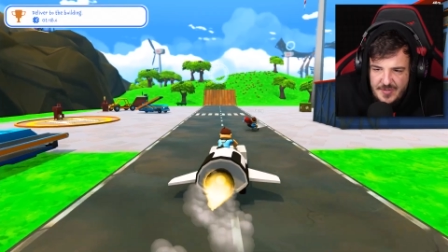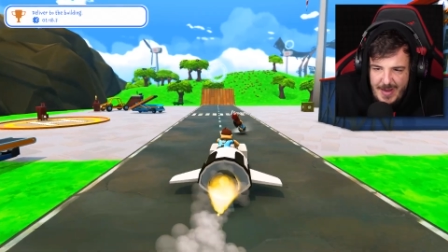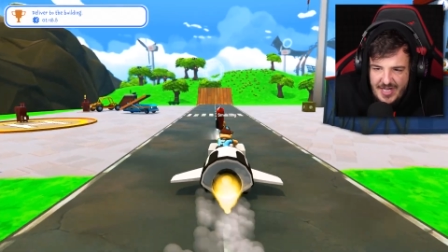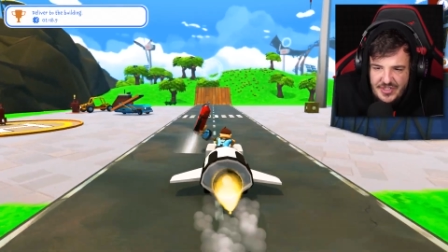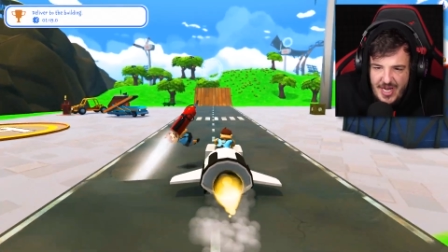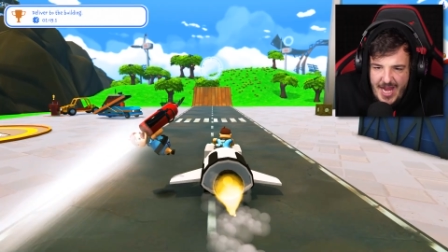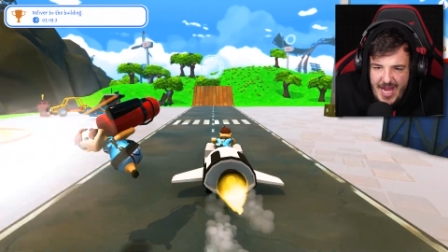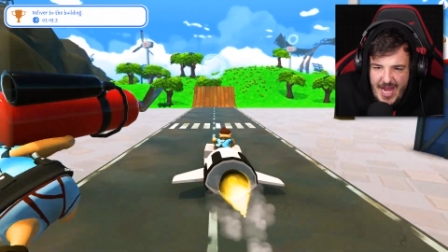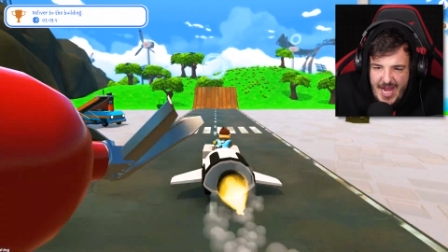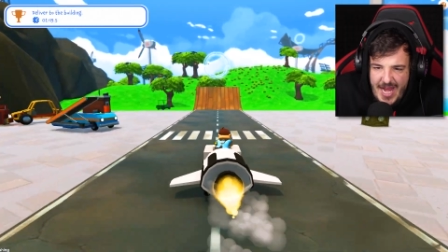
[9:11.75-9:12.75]

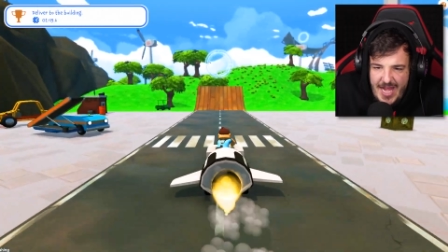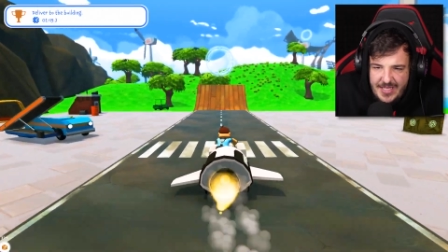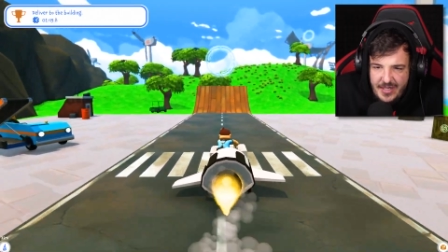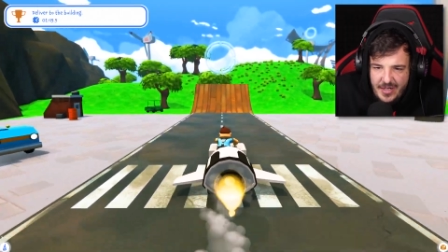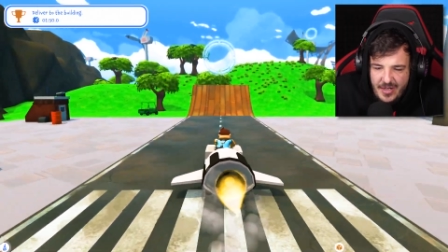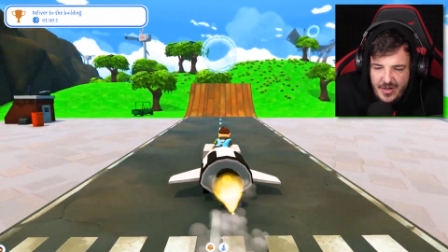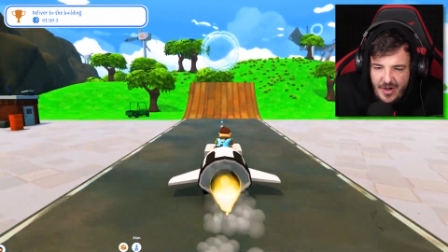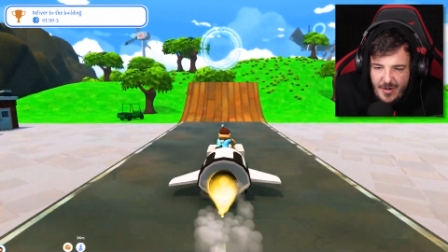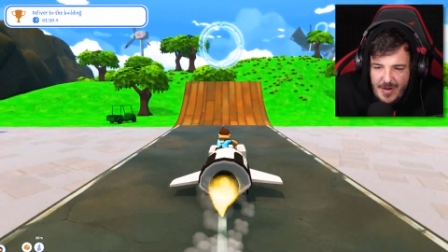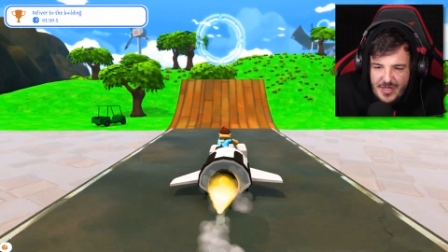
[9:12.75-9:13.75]
Smashing!
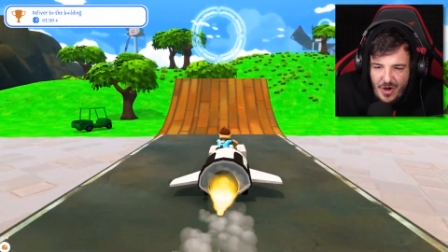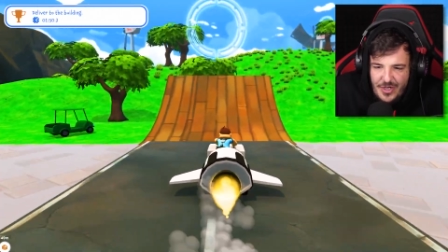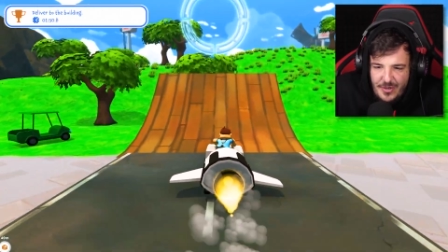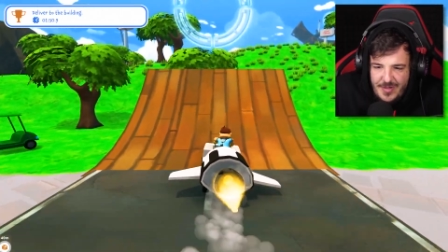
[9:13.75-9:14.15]
Oh, my God, you